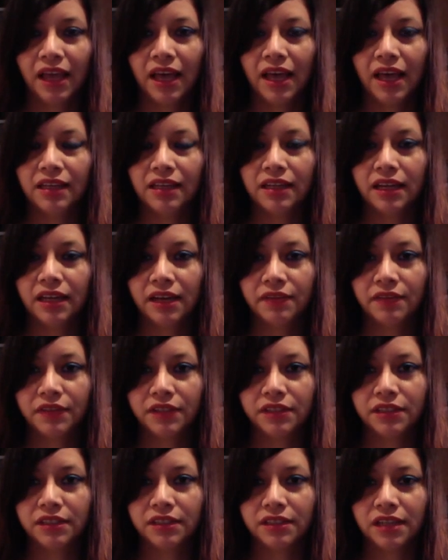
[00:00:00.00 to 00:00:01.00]
And I have
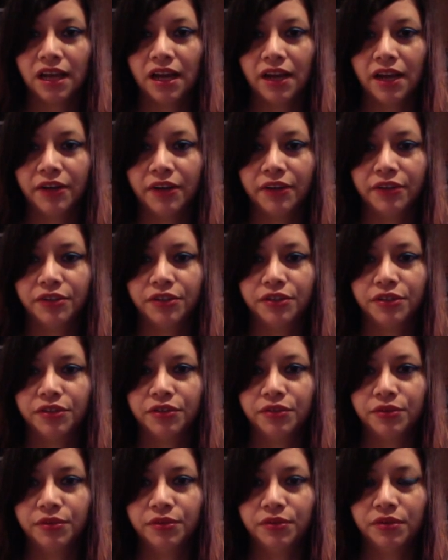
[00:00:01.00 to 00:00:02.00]
the desire
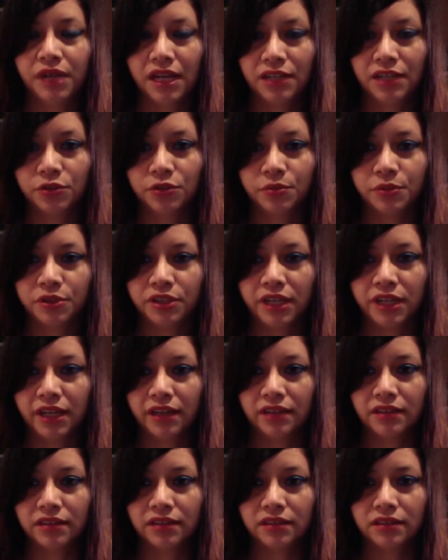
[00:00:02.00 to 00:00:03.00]
to astral
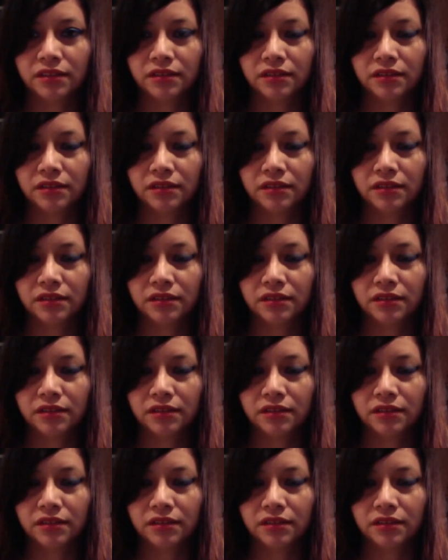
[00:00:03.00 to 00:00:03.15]
project.